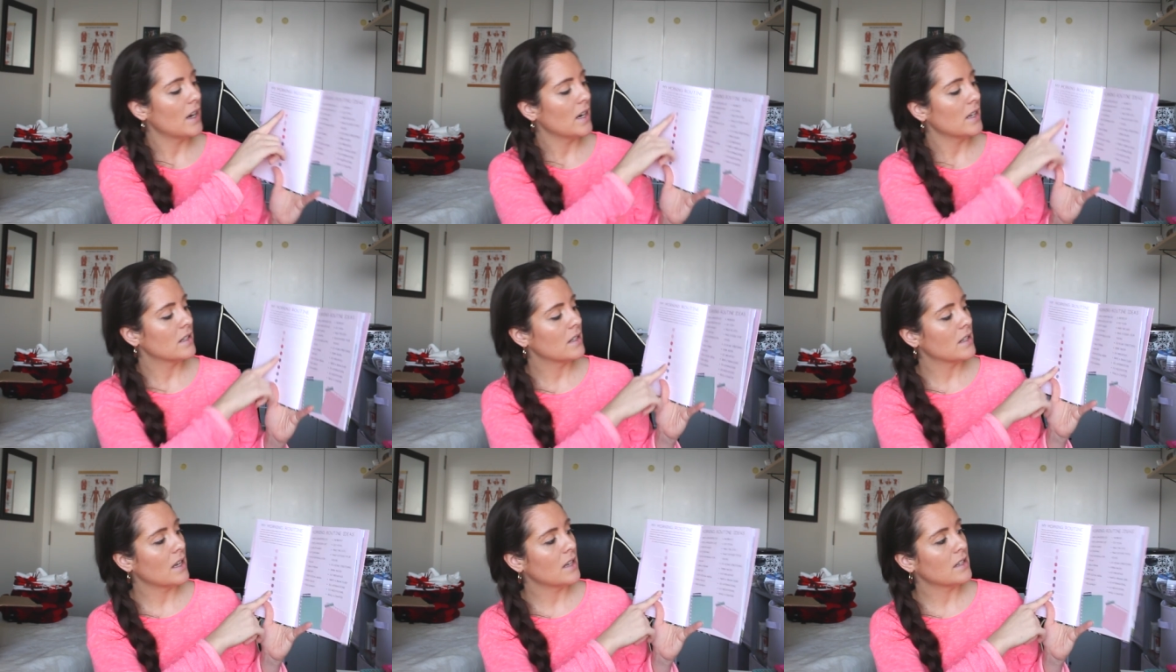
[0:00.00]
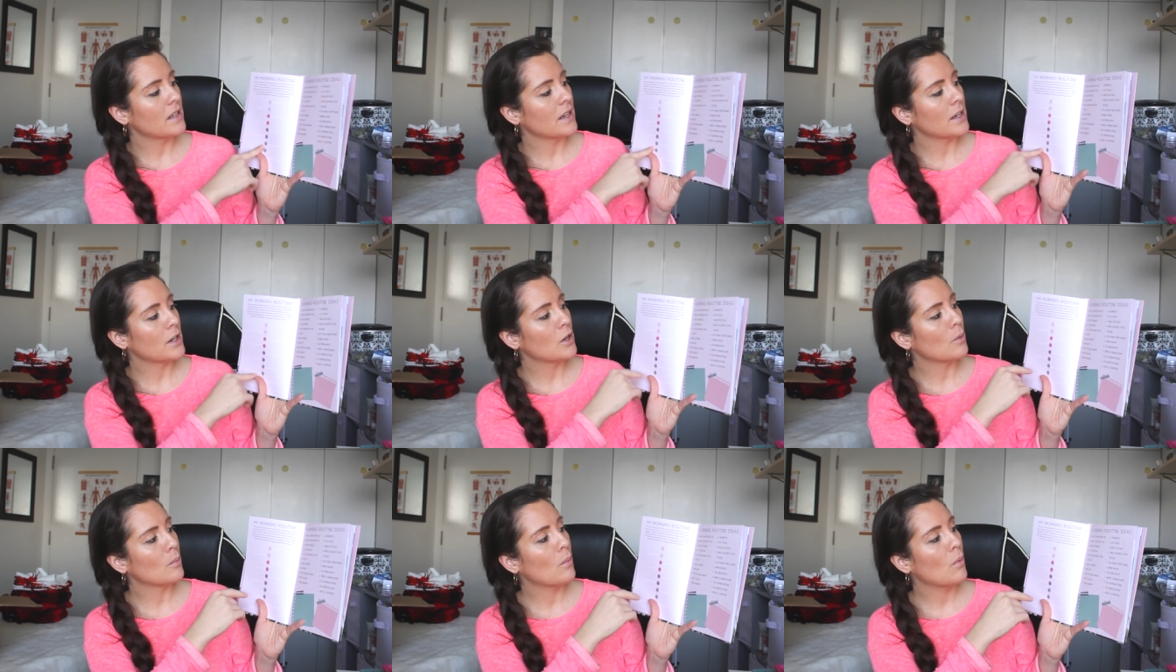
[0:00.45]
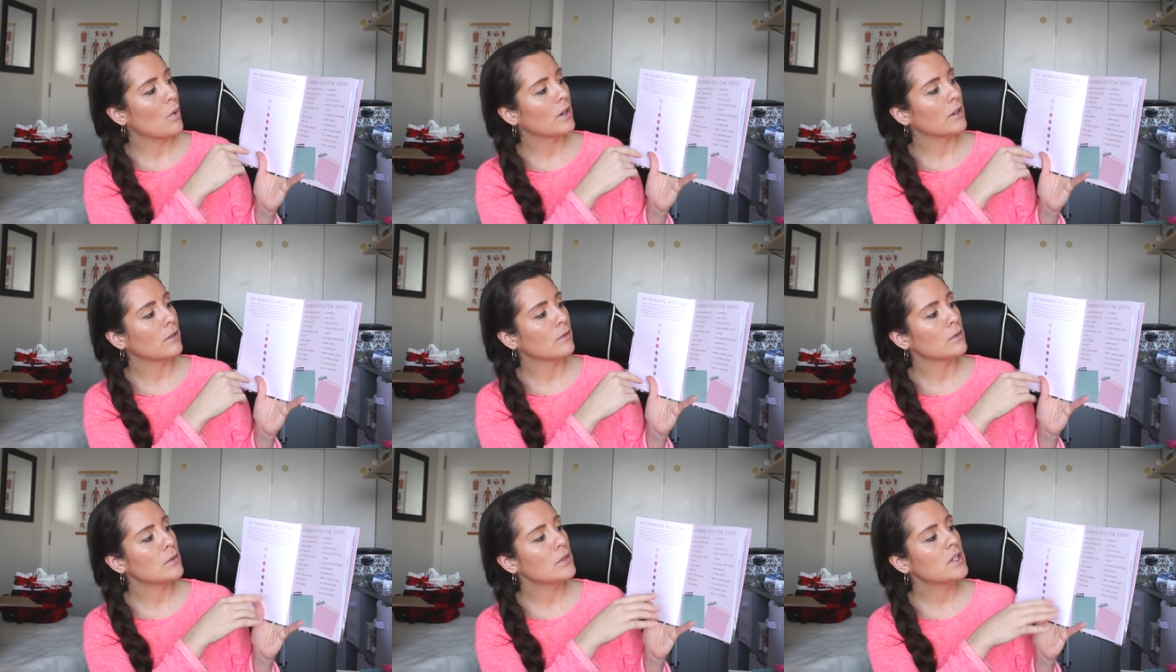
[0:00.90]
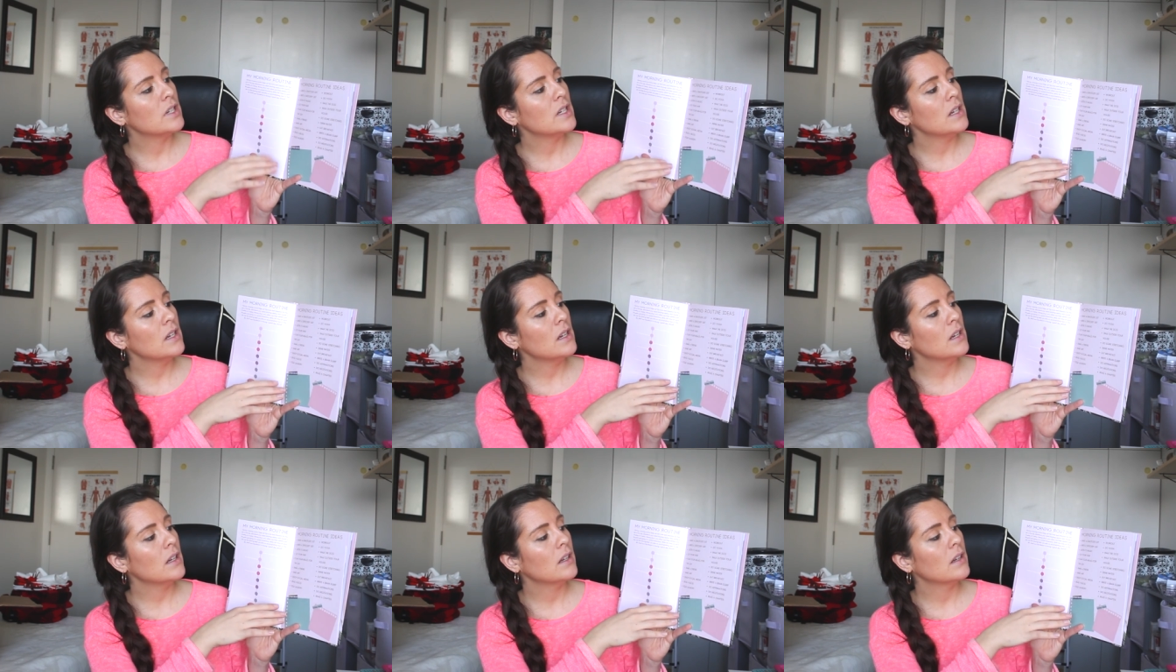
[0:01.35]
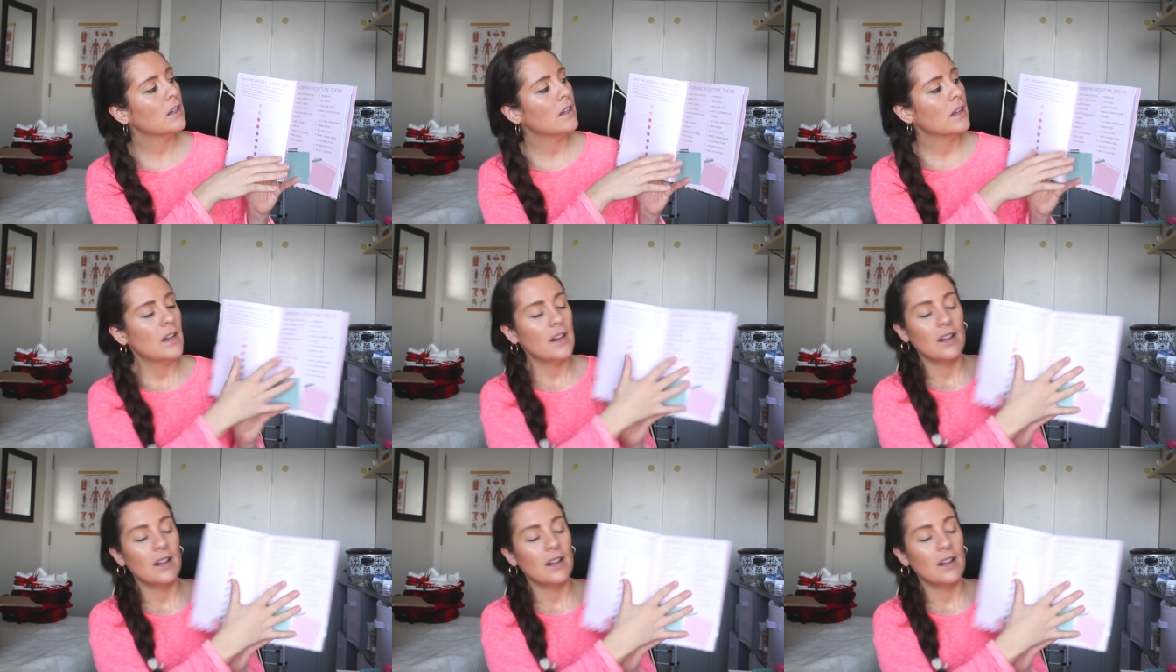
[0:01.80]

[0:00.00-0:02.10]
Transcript: then it says like your morning routine.